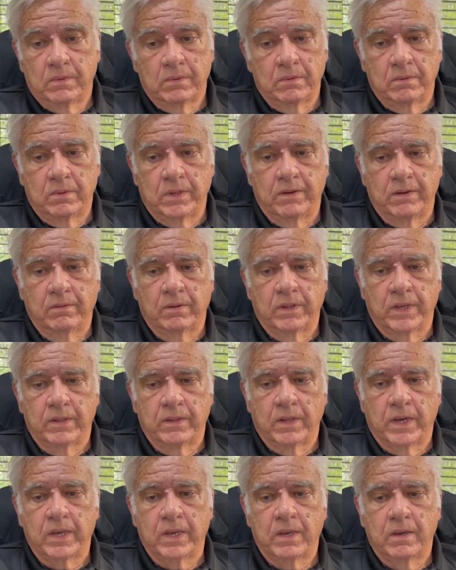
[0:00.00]

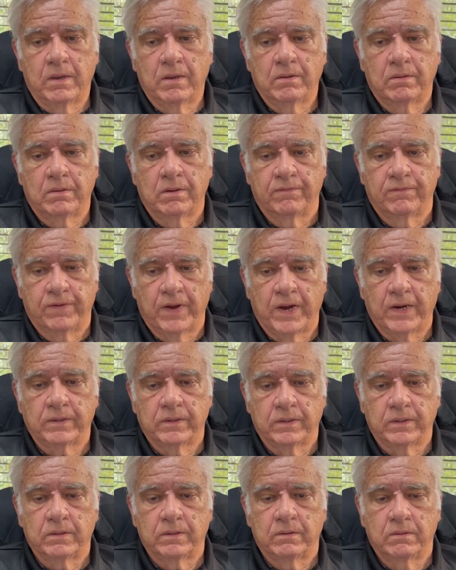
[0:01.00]
like the fact
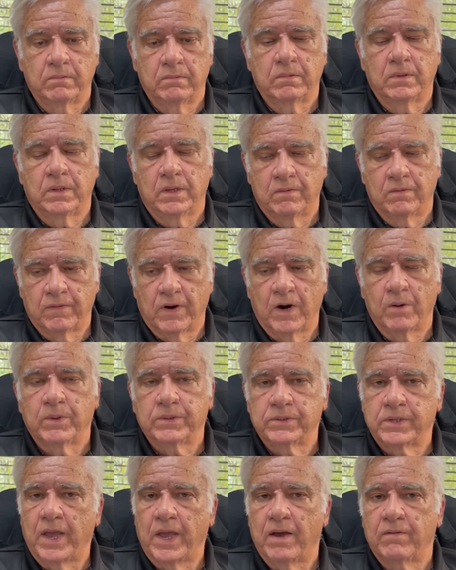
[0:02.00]
that the
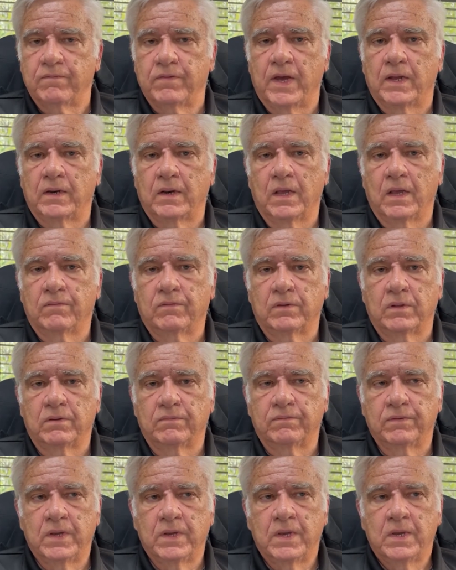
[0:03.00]
environments have that level
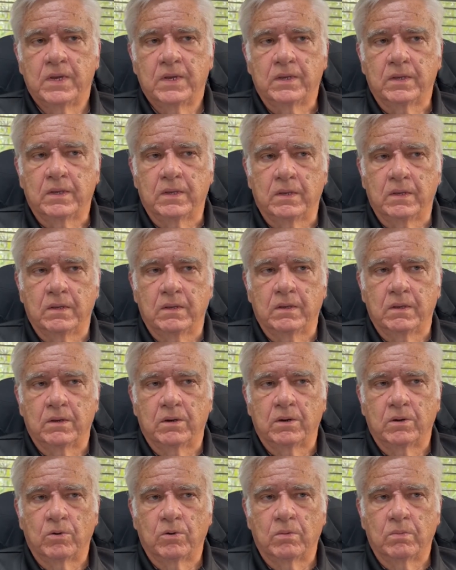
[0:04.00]
of
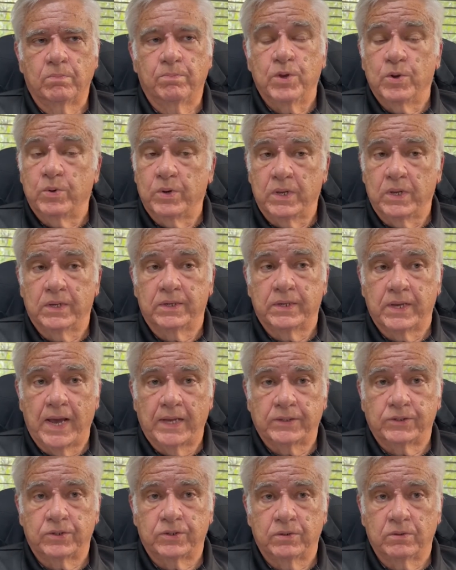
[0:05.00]
beauty
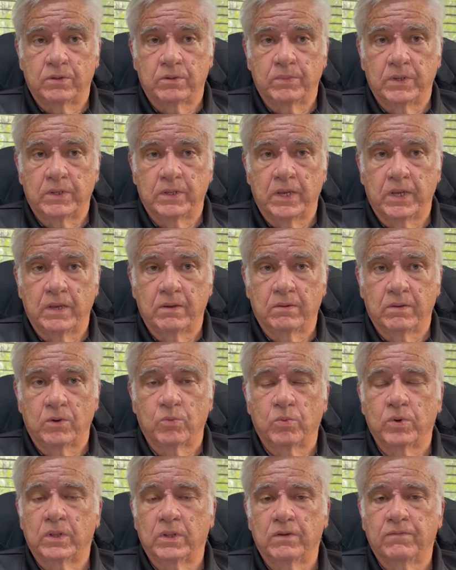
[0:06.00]
attached to them, and they
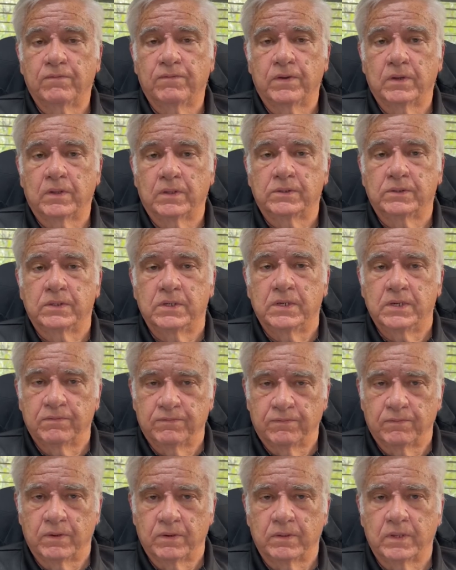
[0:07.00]
really feel it's
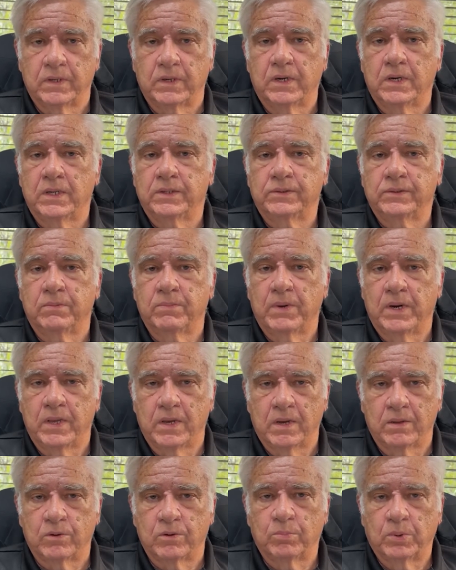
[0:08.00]
different than it is in many
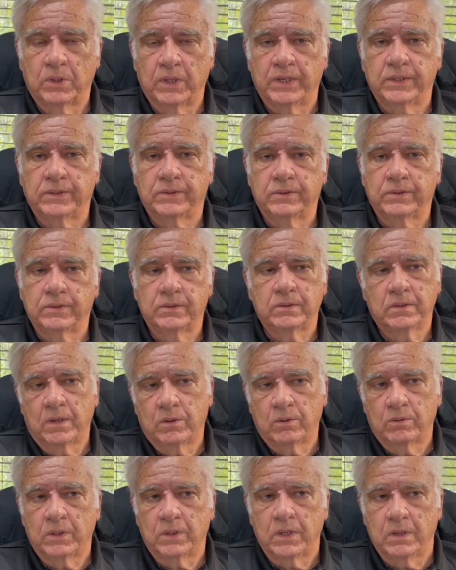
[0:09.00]
other places,
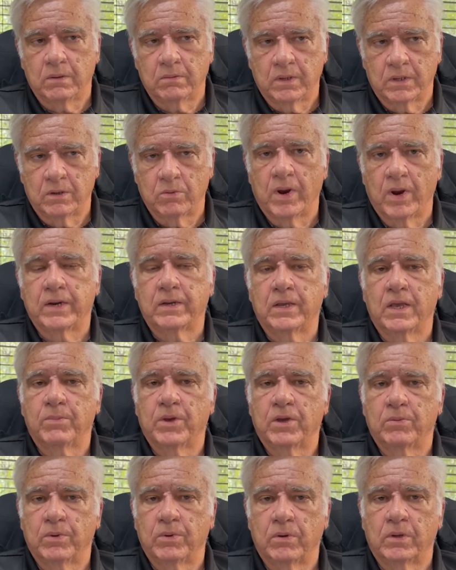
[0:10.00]
not only in Grand
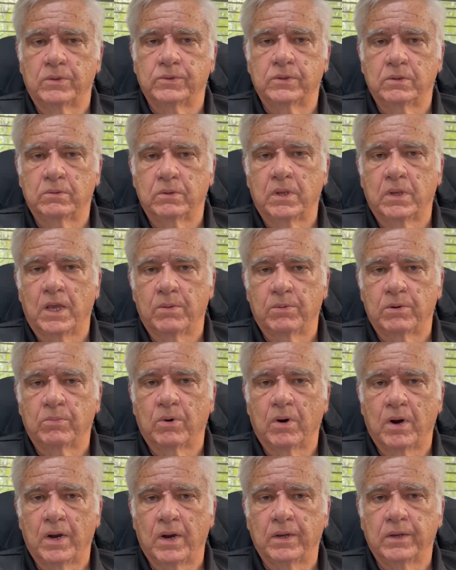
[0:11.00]
Cayman but also in Cayman
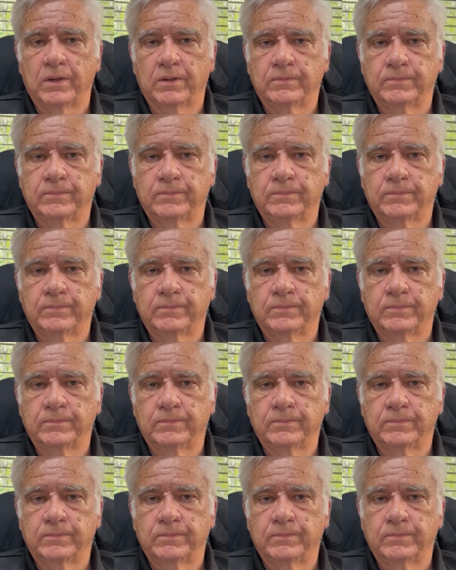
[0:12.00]
Brac.